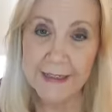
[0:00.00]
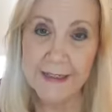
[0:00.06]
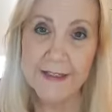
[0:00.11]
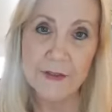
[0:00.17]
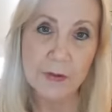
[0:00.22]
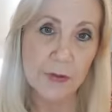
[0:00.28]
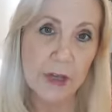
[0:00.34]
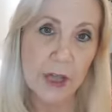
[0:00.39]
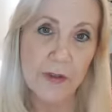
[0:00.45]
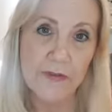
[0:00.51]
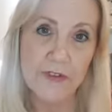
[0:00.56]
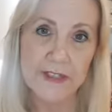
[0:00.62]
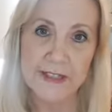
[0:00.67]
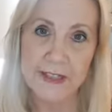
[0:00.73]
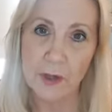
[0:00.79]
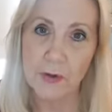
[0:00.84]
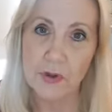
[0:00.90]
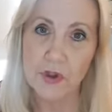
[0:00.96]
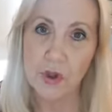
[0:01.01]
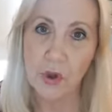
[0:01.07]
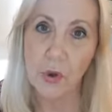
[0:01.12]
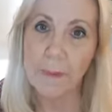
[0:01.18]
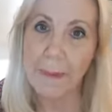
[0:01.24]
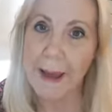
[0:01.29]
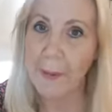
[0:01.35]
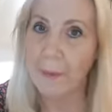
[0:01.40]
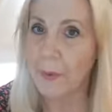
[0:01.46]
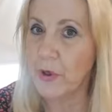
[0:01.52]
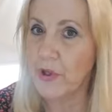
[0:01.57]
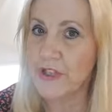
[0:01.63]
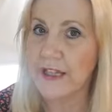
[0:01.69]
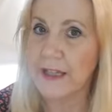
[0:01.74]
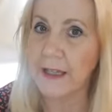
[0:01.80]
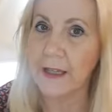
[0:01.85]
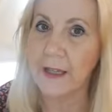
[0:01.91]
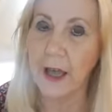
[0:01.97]
It's all over social about
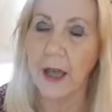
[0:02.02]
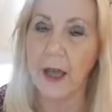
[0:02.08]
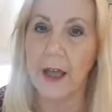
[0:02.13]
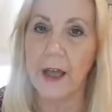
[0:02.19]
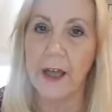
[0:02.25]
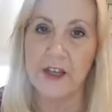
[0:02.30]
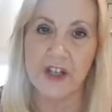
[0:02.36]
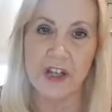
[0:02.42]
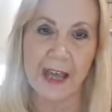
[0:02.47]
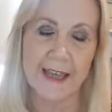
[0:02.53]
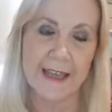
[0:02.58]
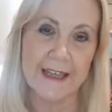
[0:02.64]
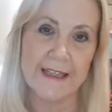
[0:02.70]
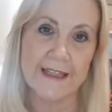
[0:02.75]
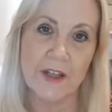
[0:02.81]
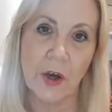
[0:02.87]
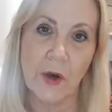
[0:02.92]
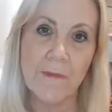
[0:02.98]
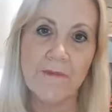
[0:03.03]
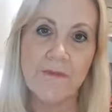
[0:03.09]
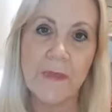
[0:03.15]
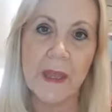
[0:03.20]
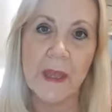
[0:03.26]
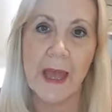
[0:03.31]
putting a jacket on,